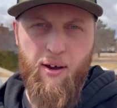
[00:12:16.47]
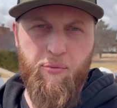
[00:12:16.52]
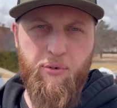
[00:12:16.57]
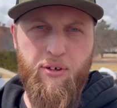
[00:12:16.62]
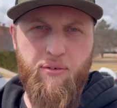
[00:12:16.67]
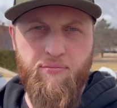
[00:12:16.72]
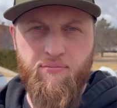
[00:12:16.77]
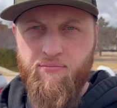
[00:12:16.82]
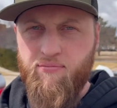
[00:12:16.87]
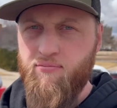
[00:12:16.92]
we
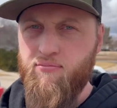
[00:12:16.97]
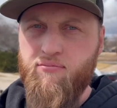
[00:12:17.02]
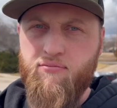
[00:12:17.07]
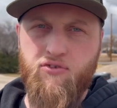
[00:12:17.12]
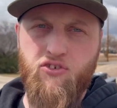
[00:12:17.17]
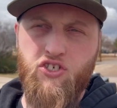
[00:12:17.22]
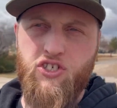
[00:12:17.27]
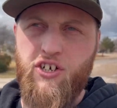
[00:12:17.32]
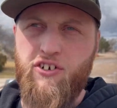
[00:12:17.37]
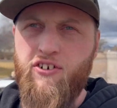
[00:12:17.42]

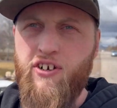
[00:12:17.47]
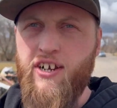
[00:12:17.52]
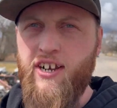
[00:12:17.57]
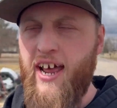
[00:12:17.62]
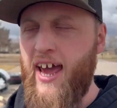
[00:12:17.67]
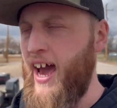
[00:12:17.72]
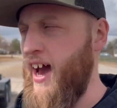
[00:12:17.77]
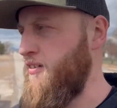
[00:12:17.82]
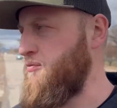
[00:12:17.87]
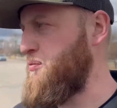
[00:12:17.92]
sheared it in
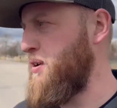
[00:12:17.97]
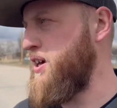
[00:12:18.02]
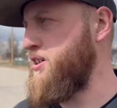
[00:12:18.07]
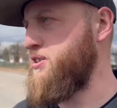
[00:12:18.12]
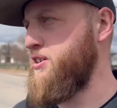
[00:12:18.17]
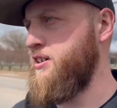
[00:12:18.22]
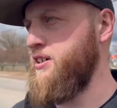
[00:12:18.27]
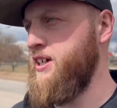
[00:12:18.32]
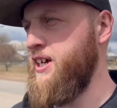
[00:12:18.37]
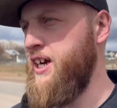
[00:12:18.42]
half
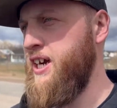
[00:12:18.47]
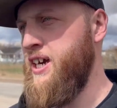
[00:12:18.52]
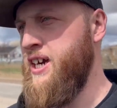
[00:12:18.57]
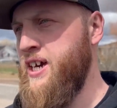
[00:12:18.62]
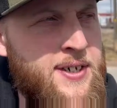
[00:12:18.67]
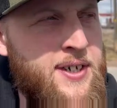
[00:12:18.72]
basically.